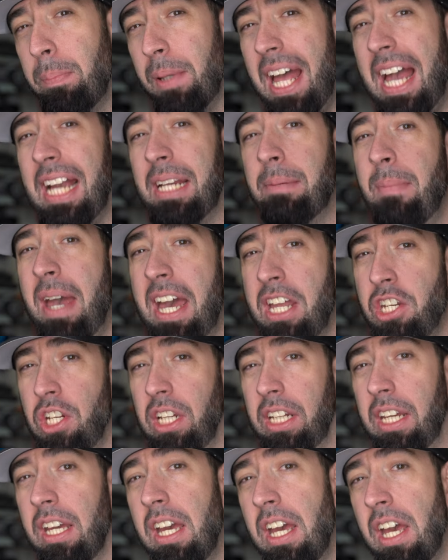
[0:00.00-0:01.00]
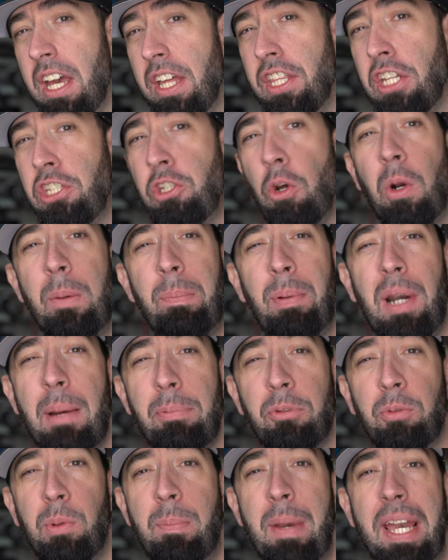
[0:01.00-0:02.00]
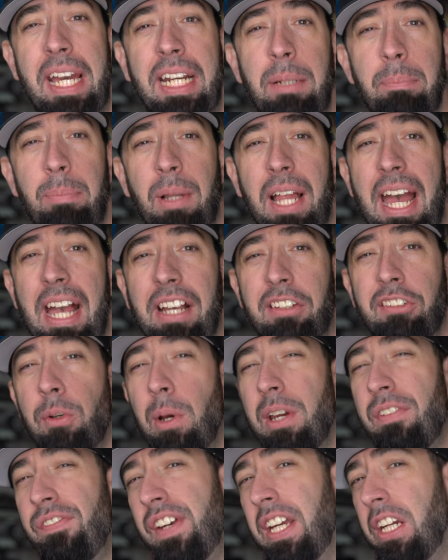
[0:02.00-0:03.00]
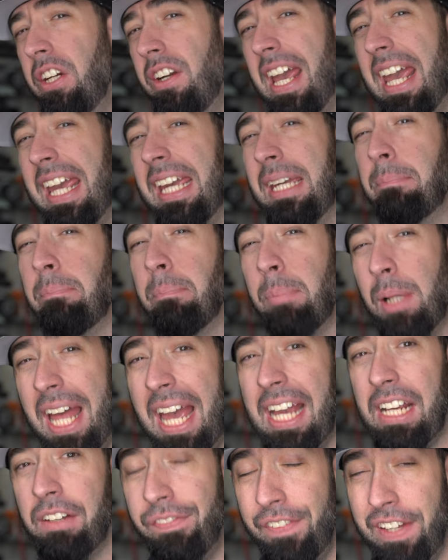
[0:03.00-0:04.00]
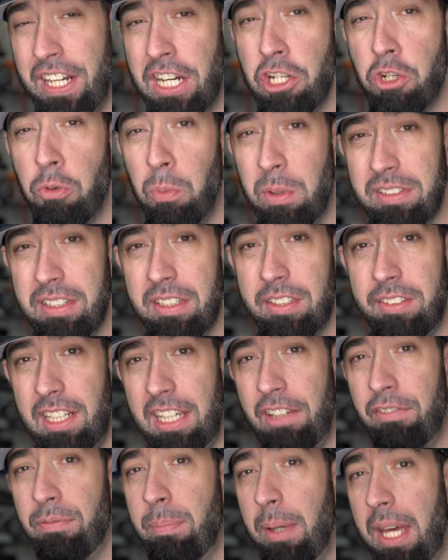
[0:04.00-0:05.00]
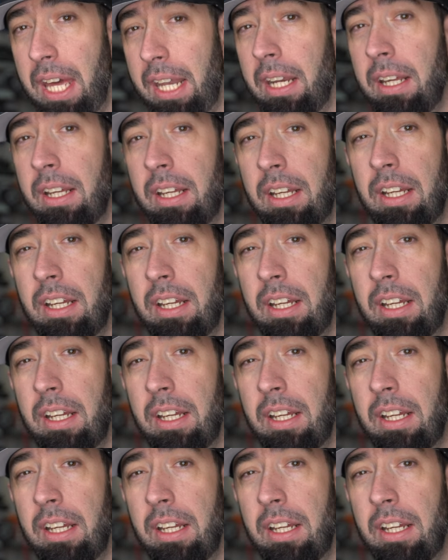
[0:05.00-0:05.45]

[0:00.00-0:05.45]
Black Magic. The door props were painted black, so I figured a black finish was a safe bet.